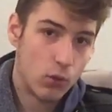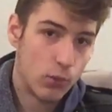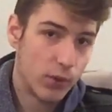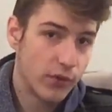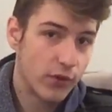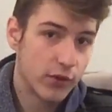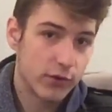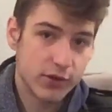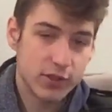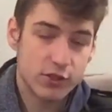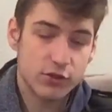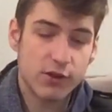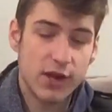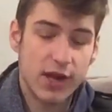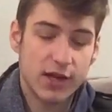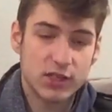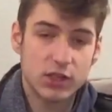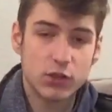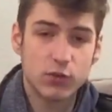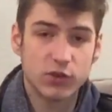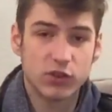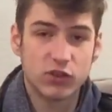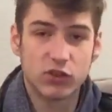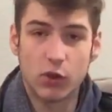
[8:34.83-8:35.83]
when they're
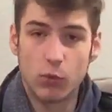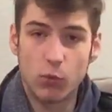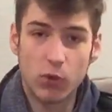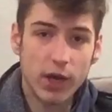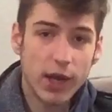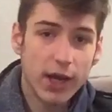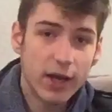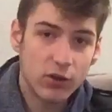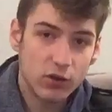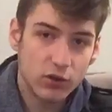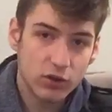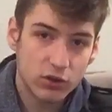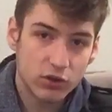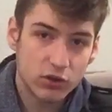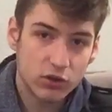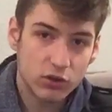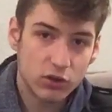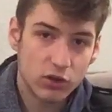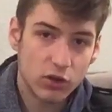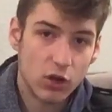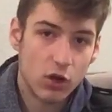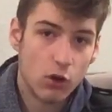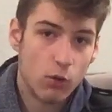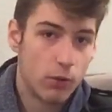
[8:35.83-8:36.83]
interacting with someone
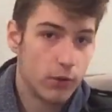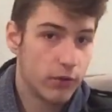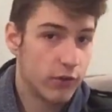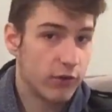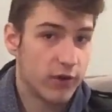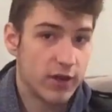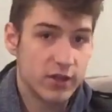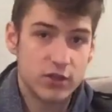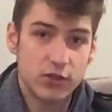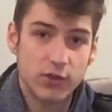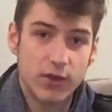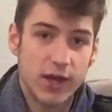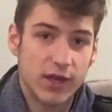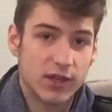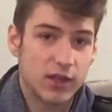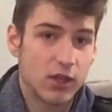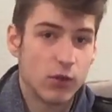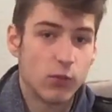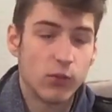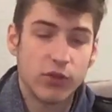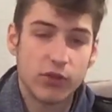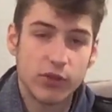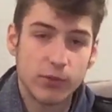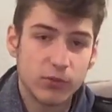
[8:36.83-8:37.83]
else, when they're
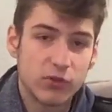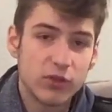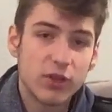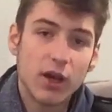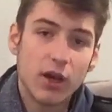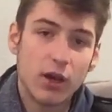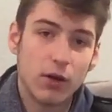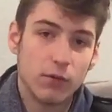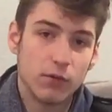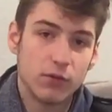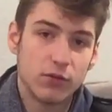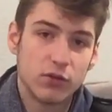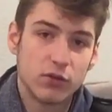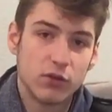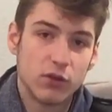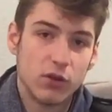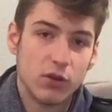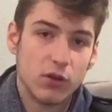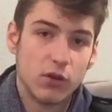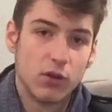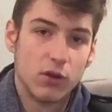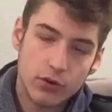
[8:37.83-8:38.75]
interacting with themselves.